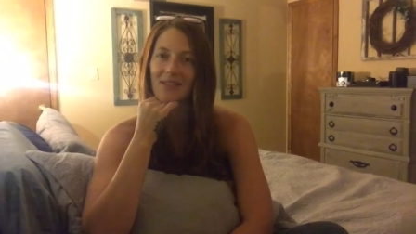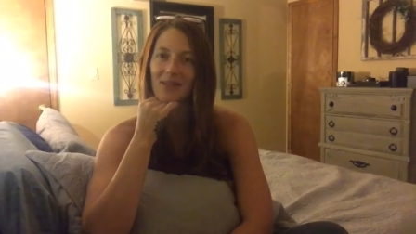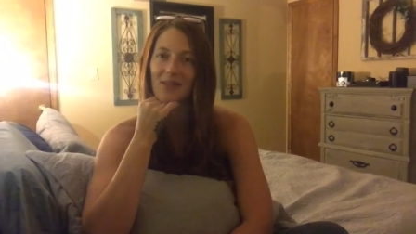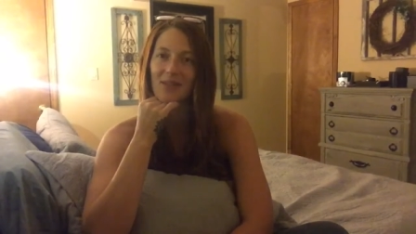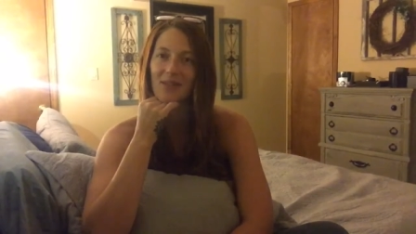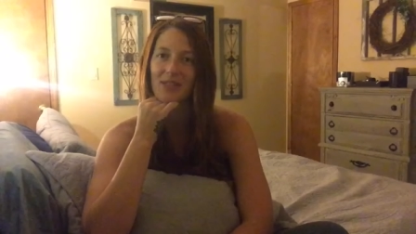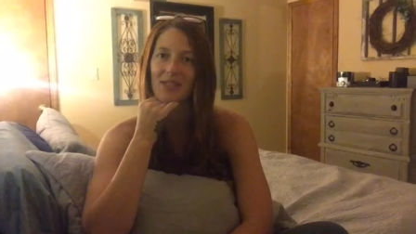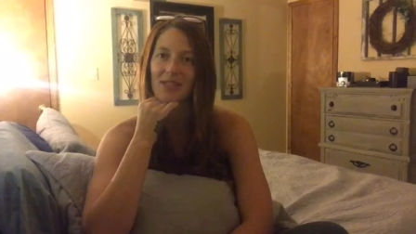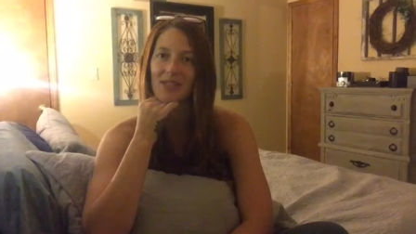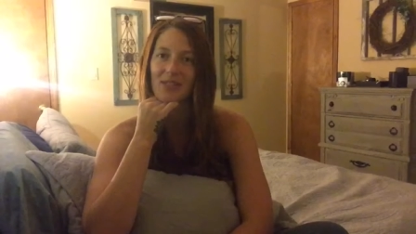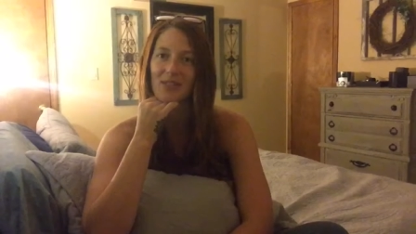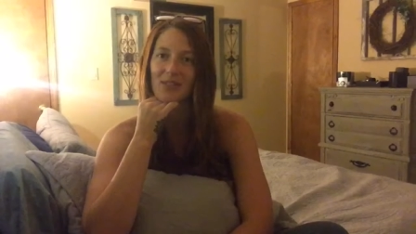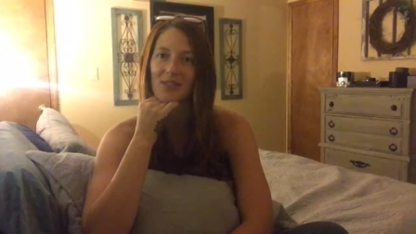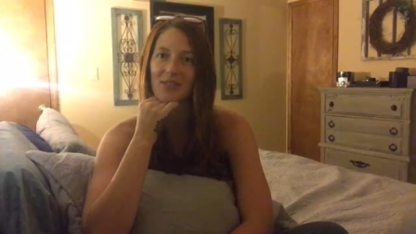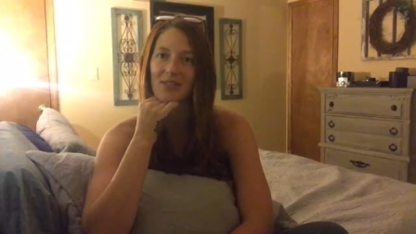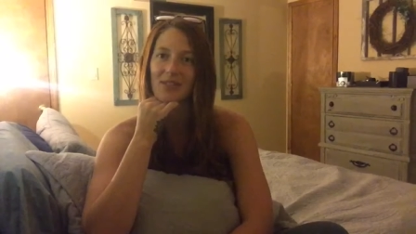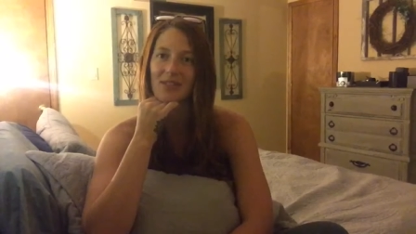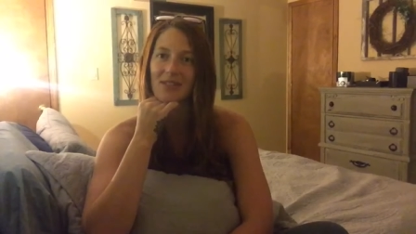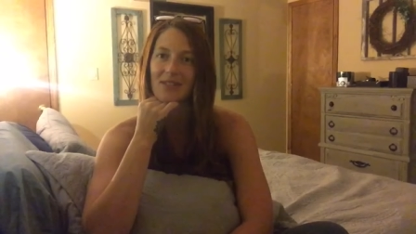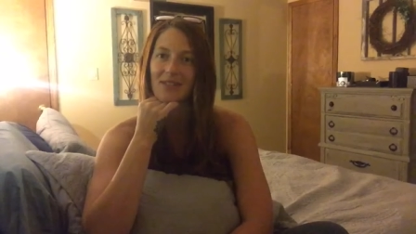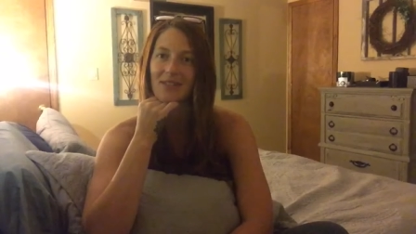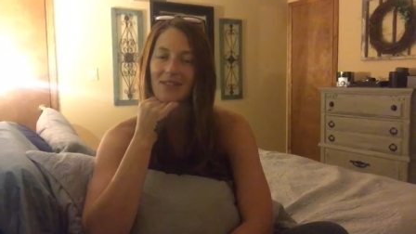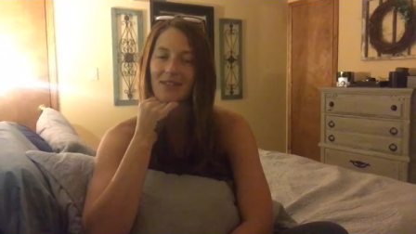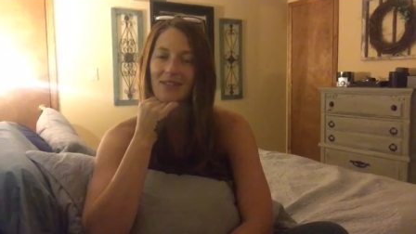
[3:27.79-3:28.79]
your attention
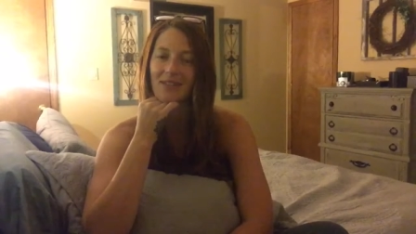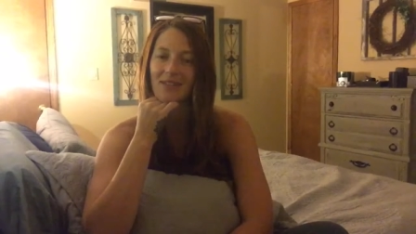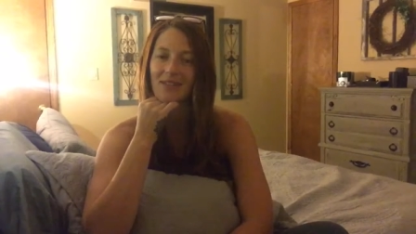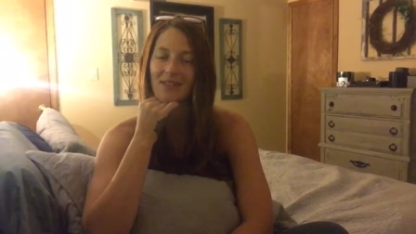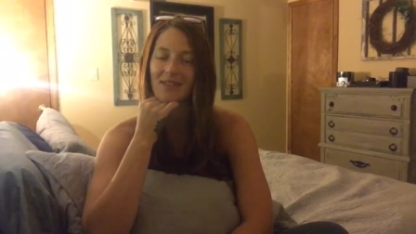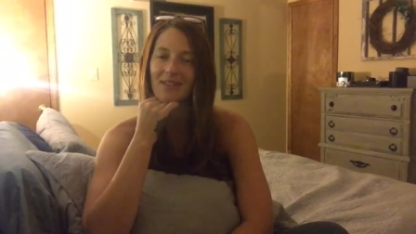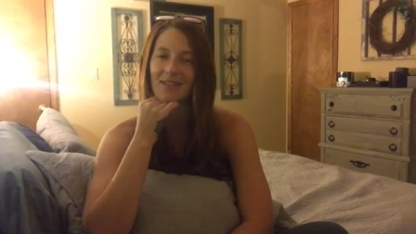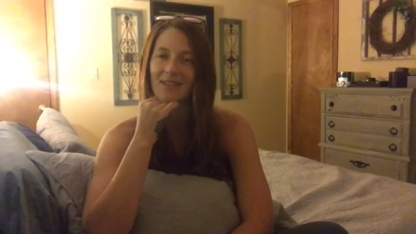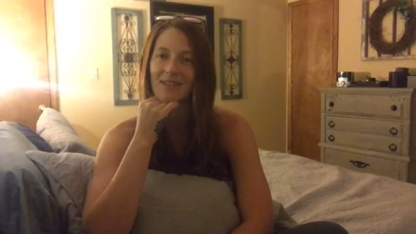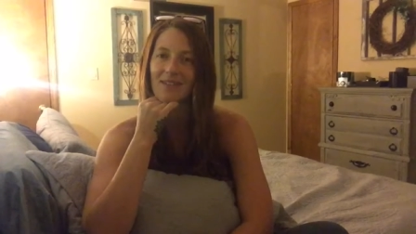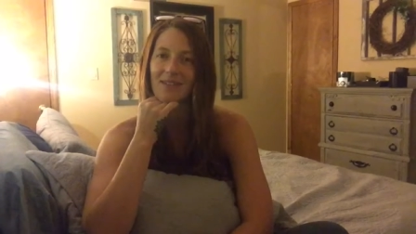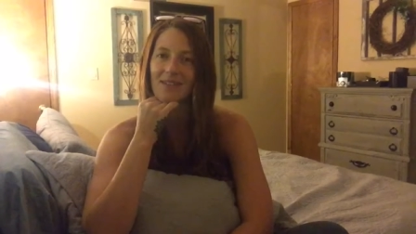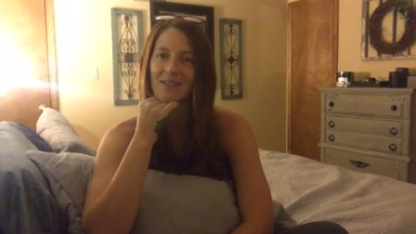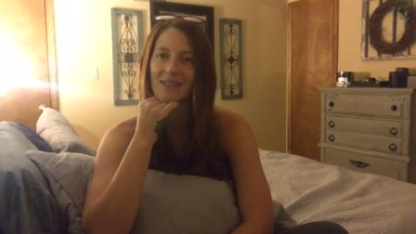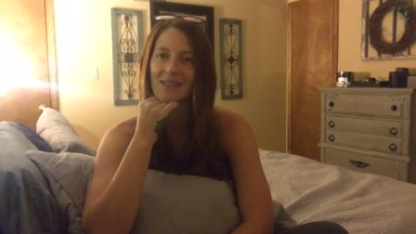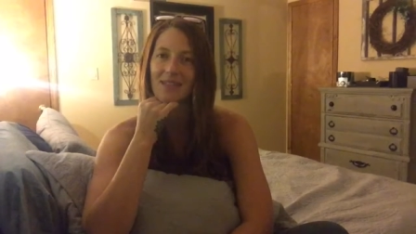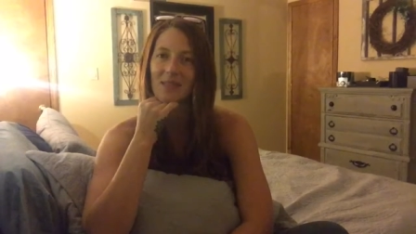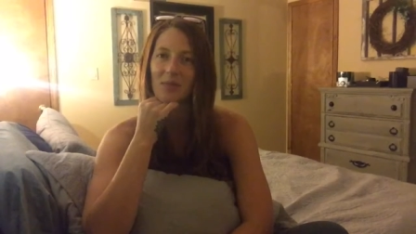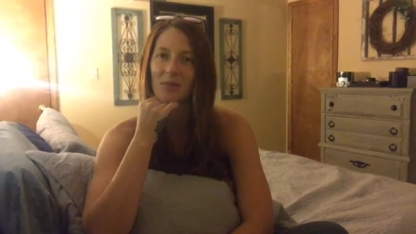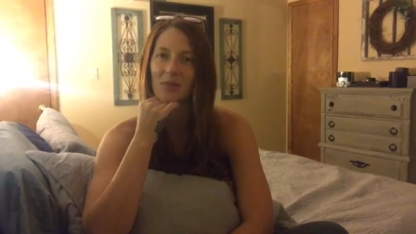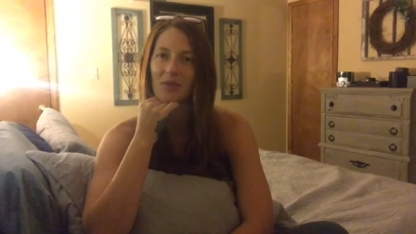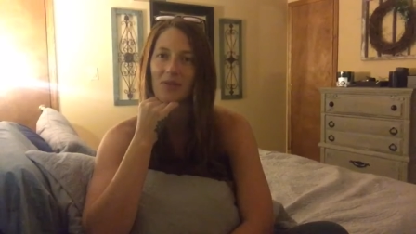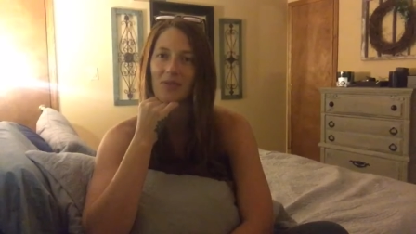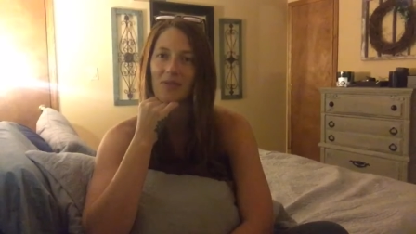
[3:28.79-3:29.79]
to to
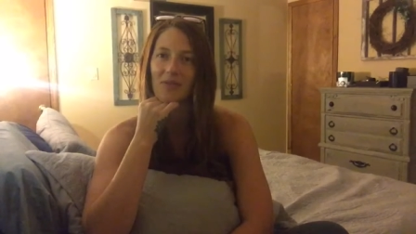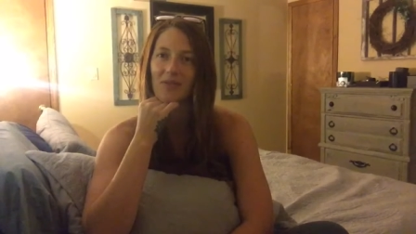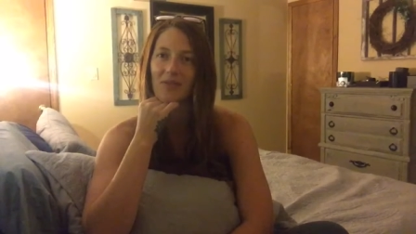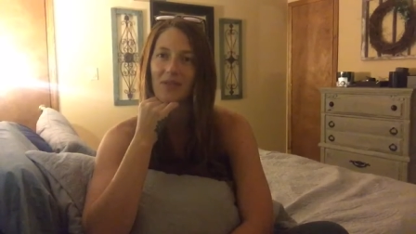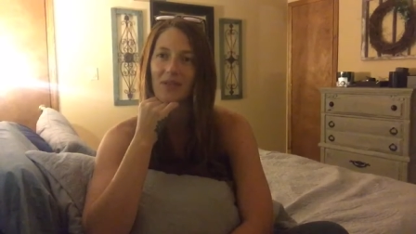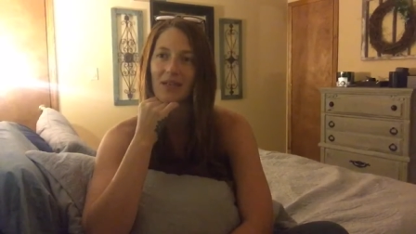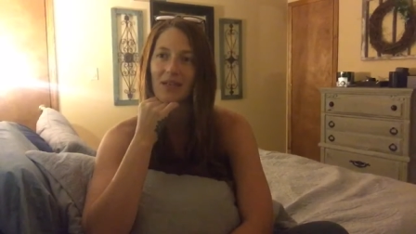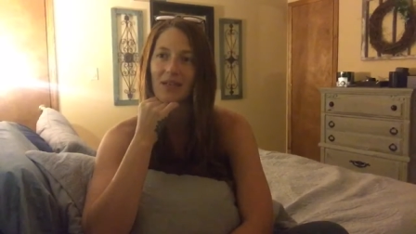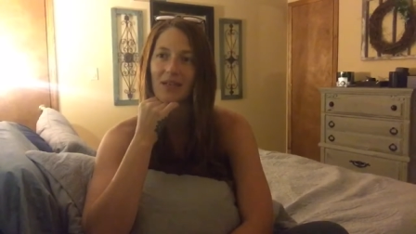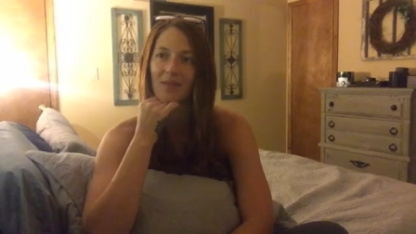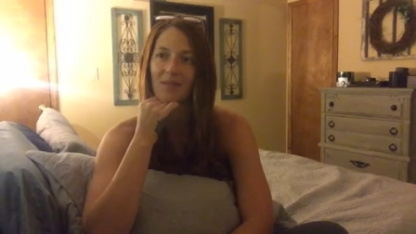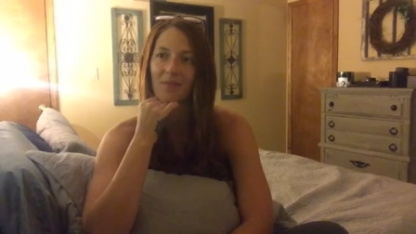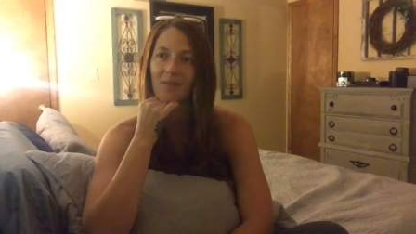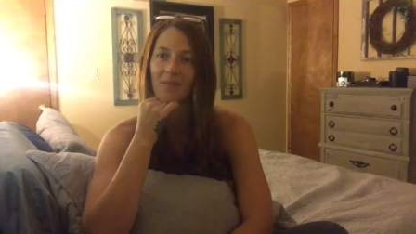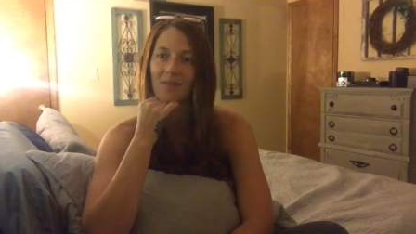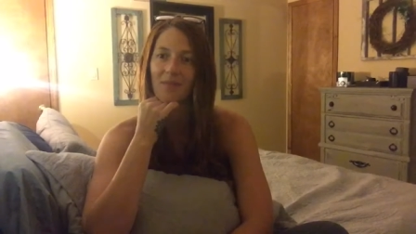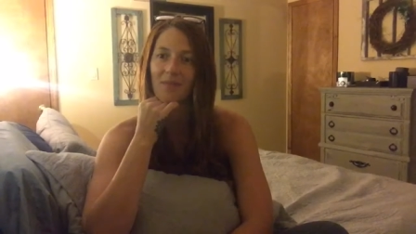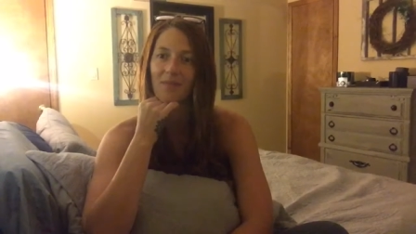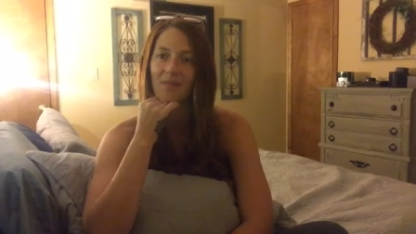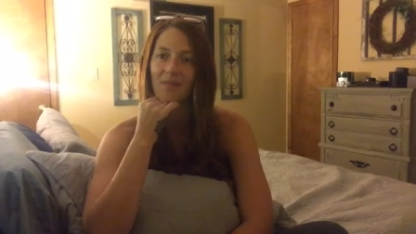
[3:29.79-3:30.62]
some of um,